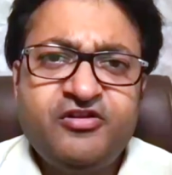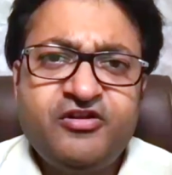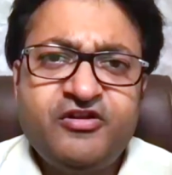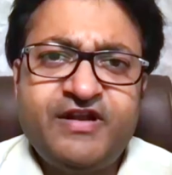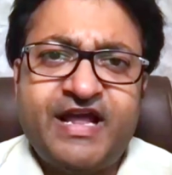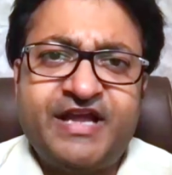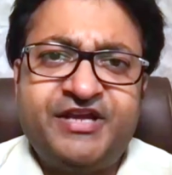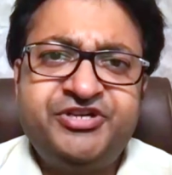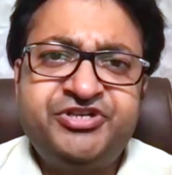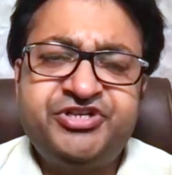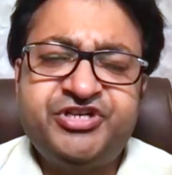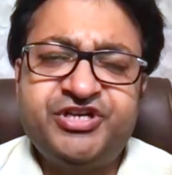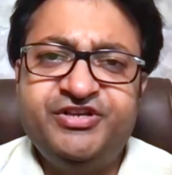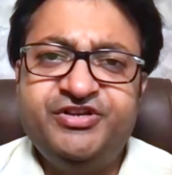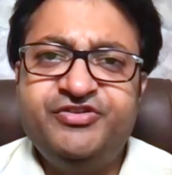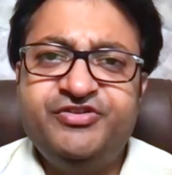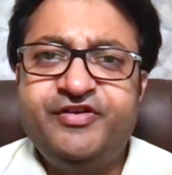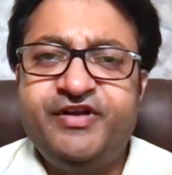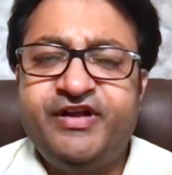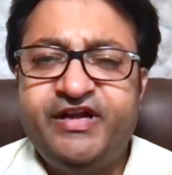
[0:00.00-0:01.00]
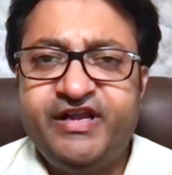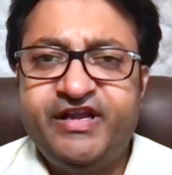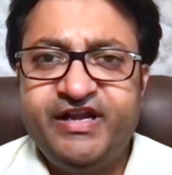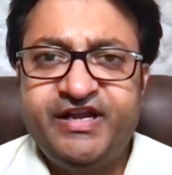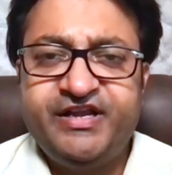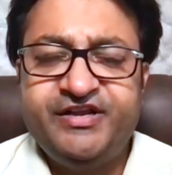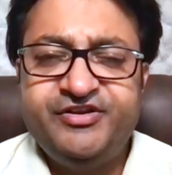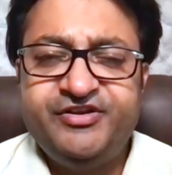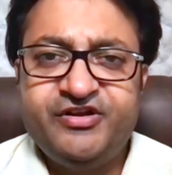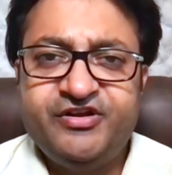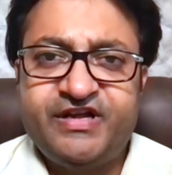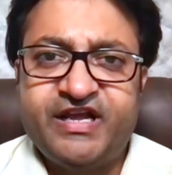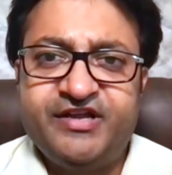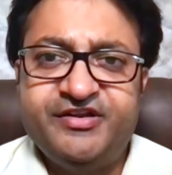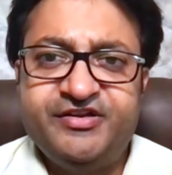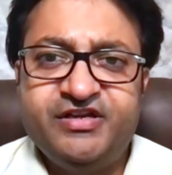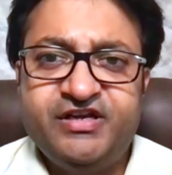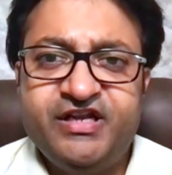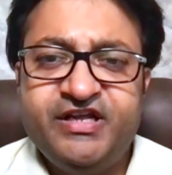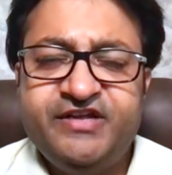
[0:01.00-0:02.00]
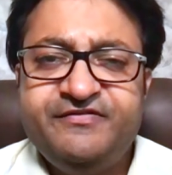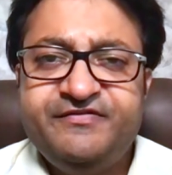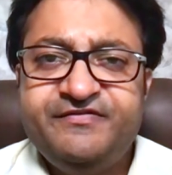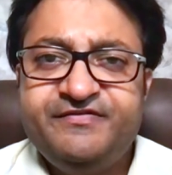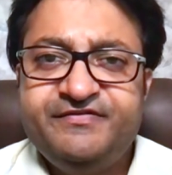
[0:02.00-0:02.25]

or action you regret in your career life?